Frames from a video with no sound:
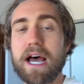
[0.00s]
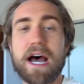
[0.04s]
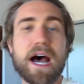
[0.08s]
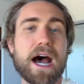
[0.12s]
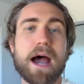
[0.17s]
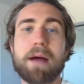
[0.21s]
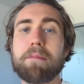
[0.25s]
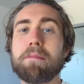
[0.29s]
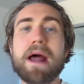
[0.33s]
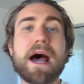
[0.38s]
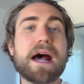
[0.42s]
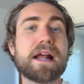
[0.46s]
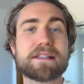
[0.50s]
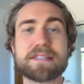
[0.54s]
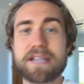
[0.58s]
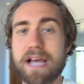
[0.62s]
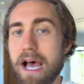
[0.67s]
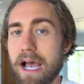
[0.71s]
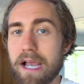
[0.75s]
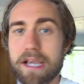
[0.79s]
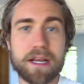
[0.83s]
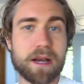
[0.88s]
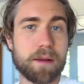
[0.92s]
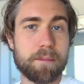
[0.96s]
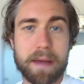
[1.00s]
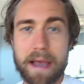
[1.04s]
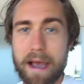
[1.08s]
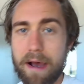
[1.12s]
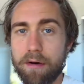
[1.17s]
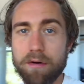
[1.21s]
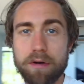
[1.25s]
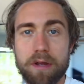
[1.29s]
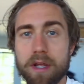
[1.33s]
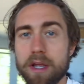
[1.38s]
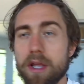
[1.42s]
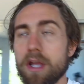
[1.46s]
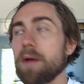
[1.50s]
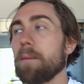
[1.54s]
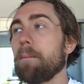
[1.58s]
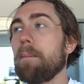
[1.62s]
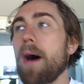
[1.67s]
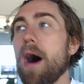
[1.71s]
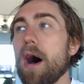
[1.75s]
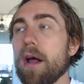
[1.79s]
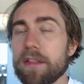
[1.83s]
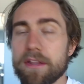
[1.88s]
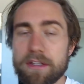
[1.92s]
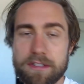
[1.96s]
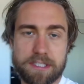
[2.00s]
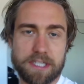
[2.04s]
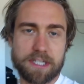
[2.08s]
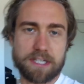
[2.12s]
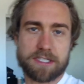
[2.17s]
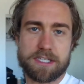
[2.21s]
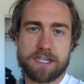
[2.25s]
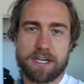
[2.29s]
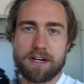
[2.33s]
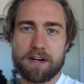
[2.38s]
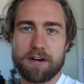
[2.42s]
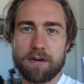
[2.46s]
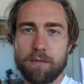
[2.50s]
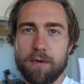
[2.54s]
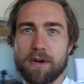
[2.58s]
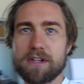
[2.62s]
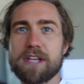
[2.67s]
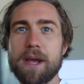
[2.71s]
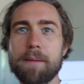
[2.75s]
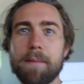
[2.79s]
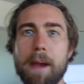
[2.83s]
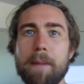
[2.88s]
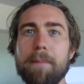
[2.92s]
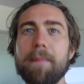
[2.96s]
I'm not talking about politics here. One time I